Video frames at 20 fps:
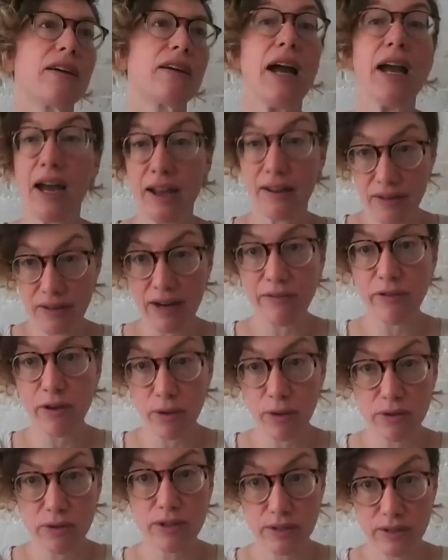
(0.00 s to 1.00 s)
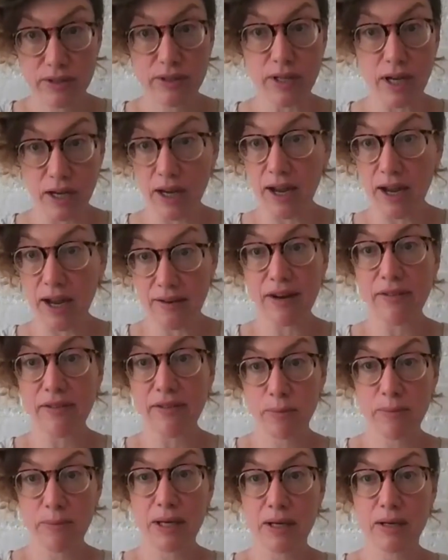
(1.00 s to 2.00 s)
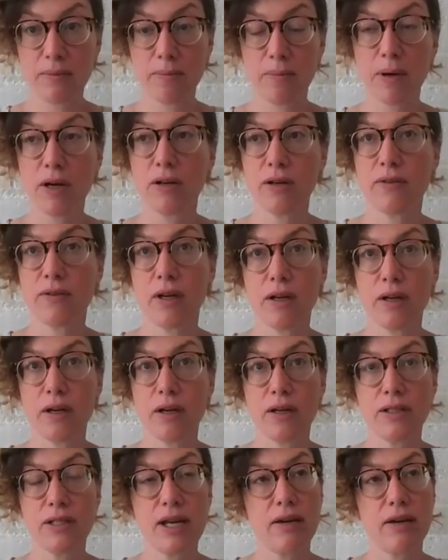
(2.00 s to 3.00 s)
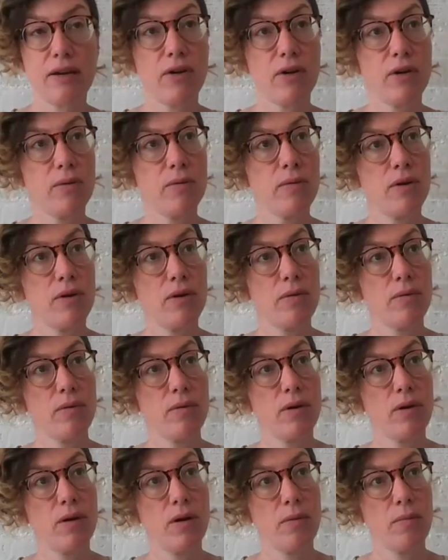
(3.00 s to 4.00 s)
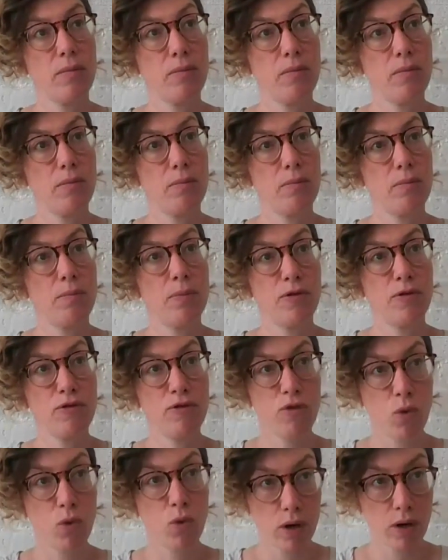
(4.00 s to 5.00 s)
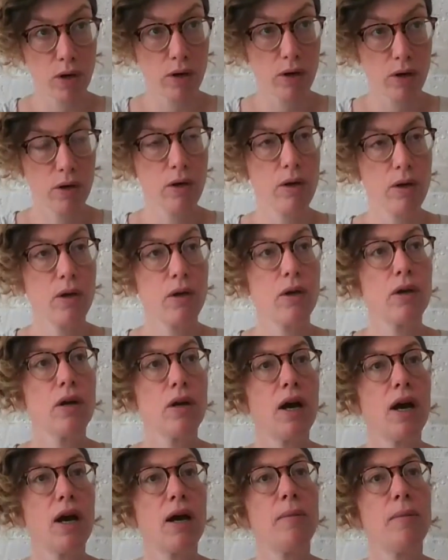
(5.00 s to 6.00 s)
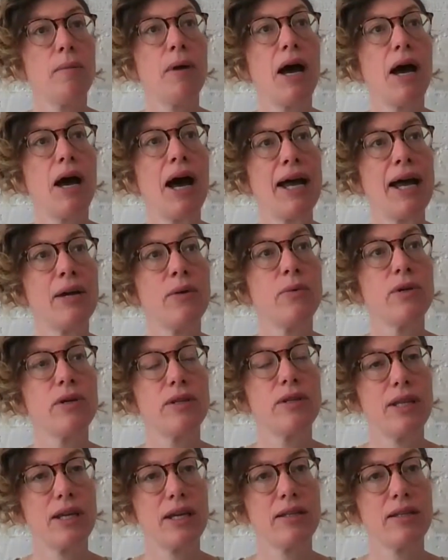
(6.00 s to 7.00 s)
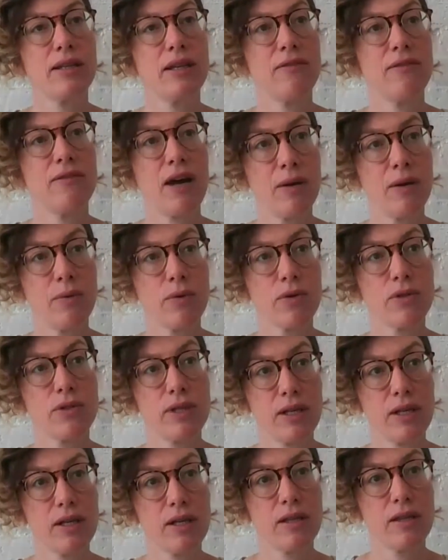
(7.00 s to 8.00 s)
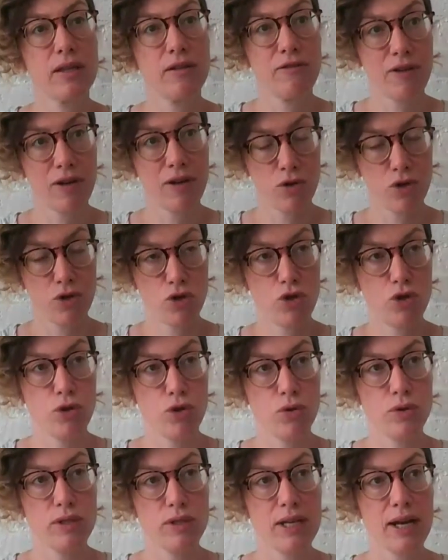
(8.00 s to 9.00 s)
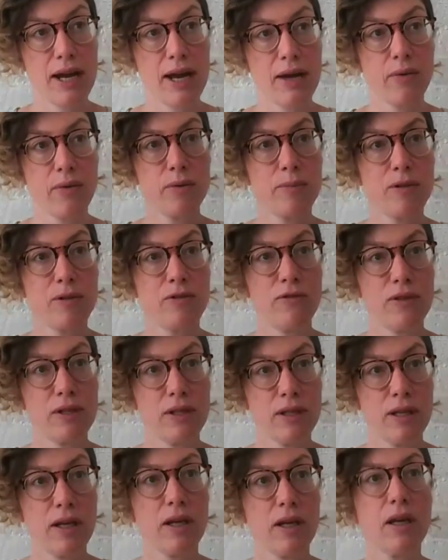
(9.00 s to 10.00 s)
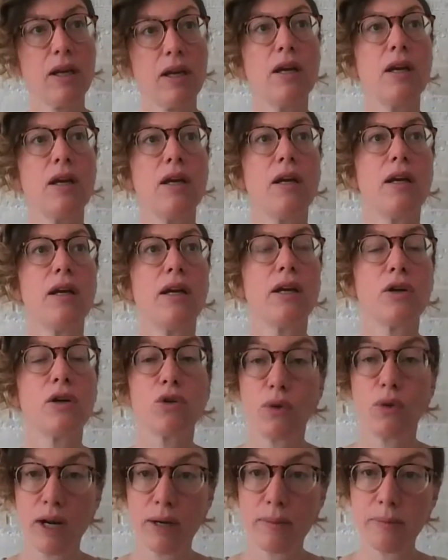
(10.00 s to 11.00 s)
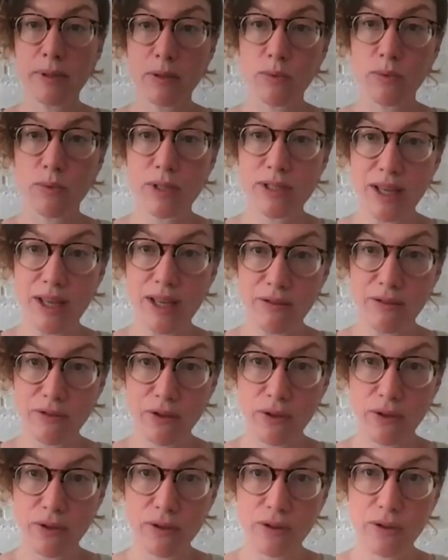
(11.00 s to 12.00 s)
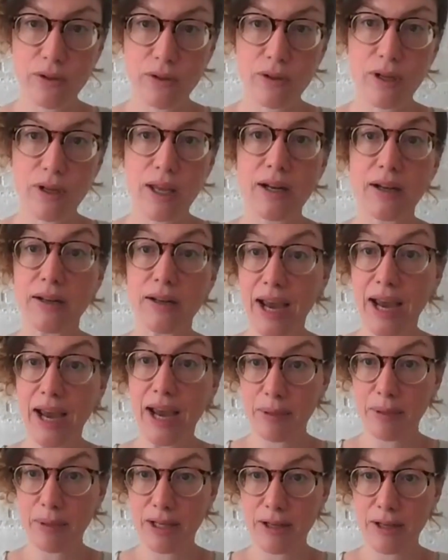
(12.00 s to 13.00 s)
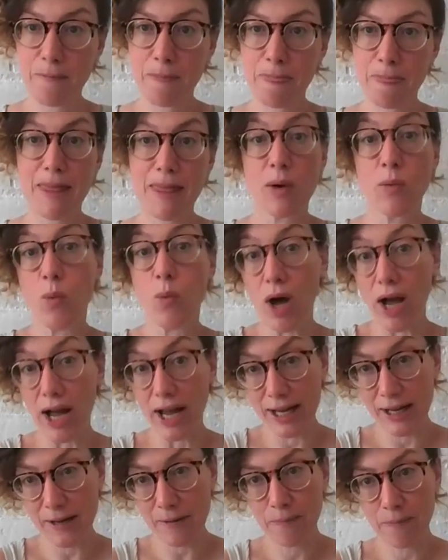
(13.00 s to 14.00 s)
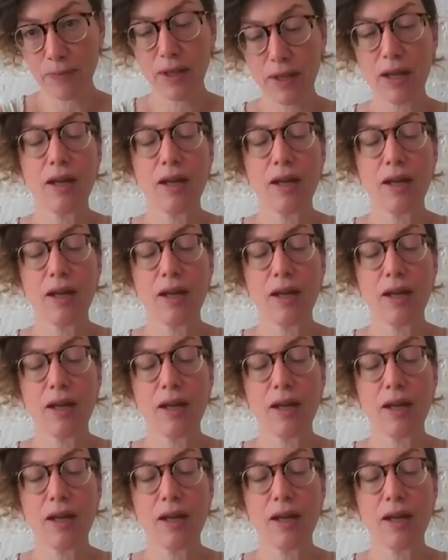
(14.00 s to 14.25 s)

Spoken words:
I have never been part of a down round before. I would think that if I were sitting in the founder's shoes, that I would be feeling incredibly resentful and unhappy. And why?